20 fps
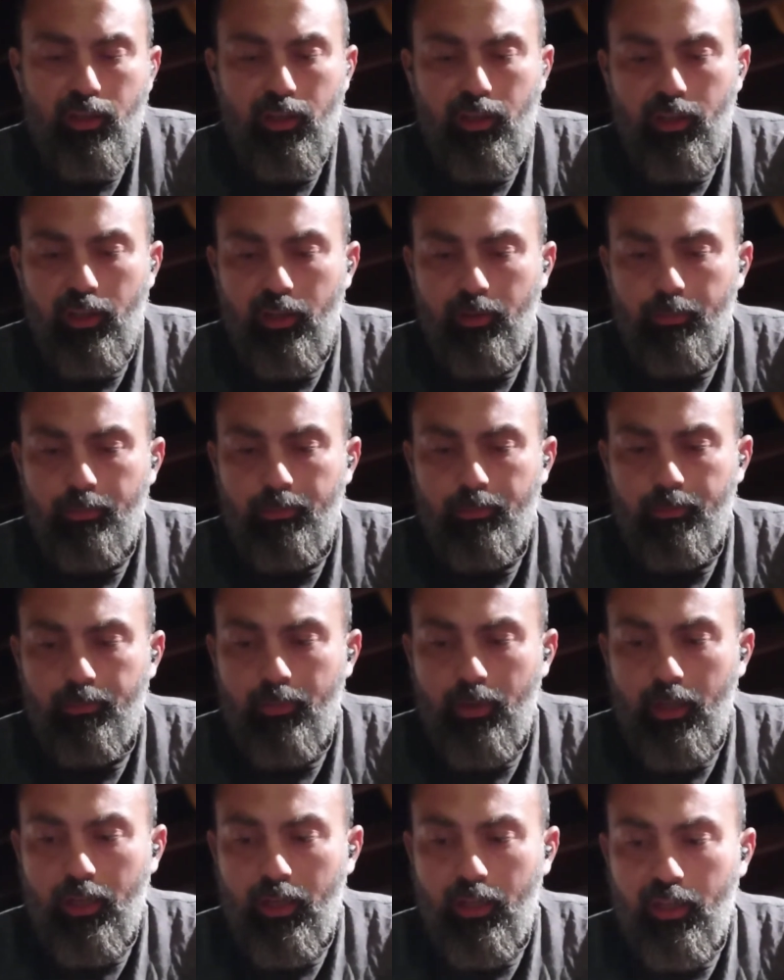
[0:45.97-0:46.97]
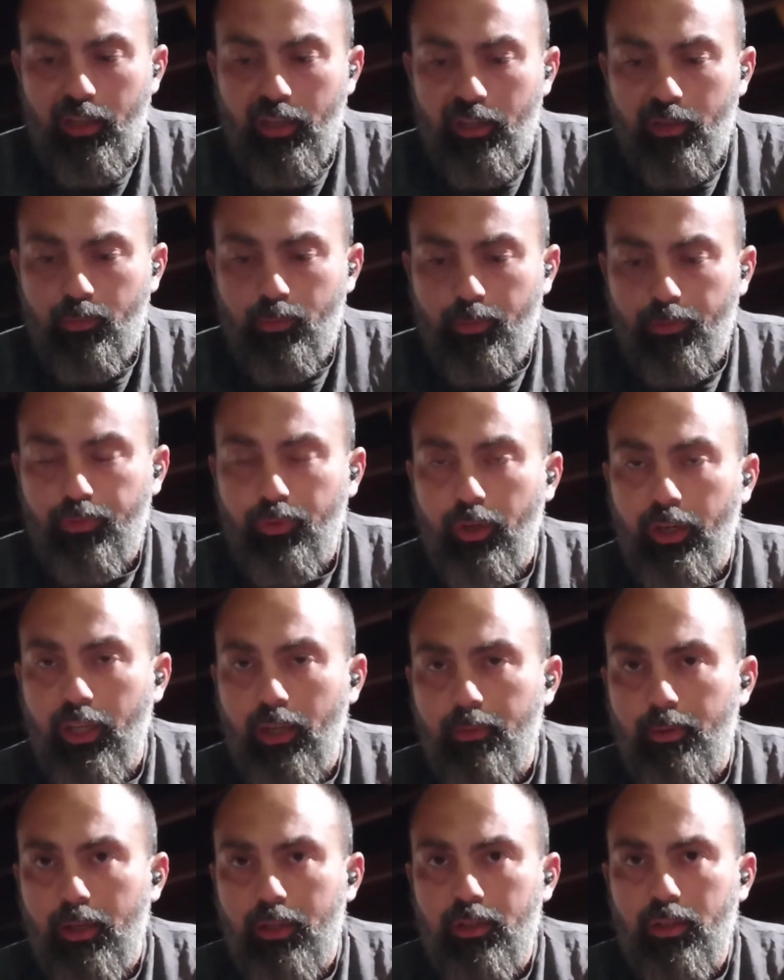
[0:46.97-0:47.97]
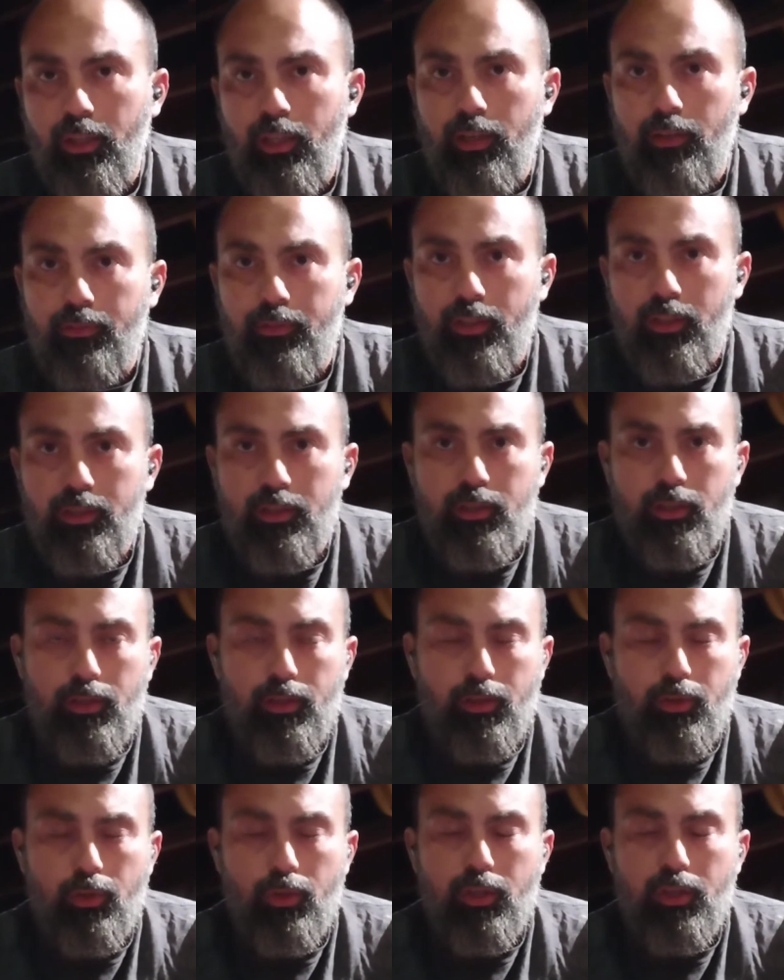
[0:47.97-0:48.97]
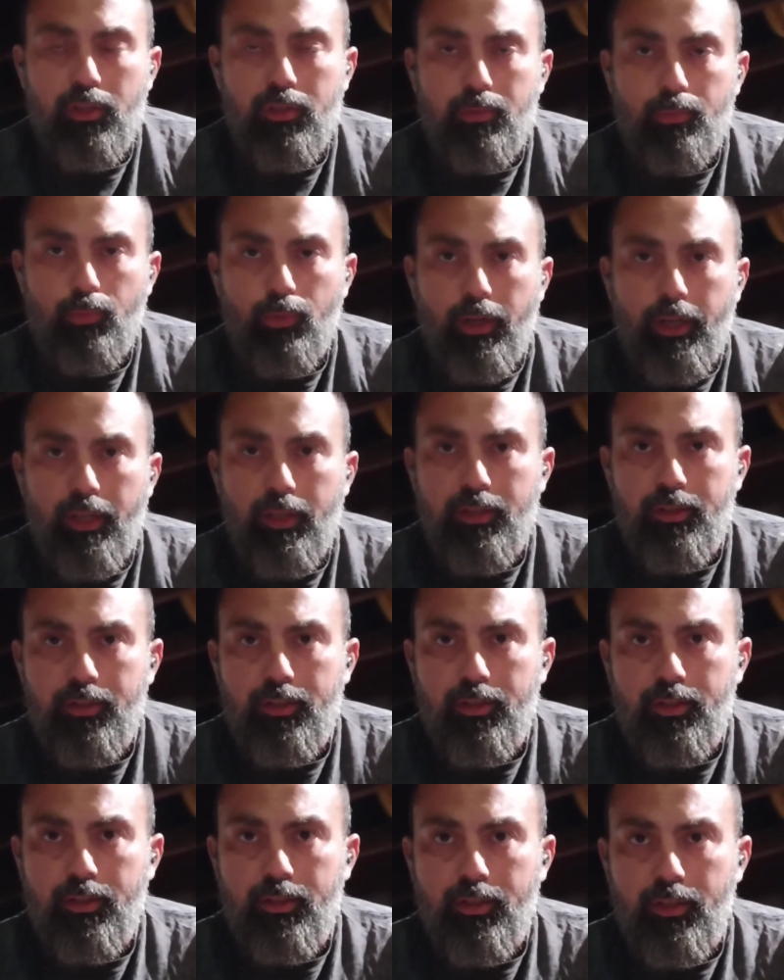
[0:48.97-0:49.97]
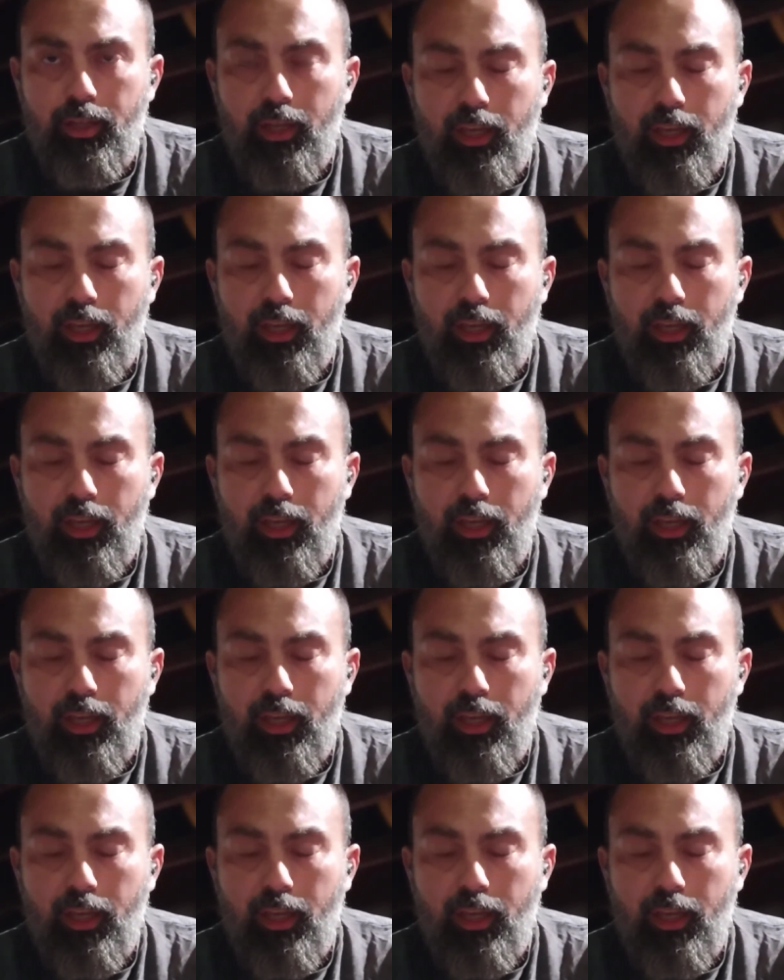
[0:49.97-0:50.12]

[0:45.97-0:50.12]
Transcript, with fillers: um, uh, before I came out to lift, I started cooking some rice,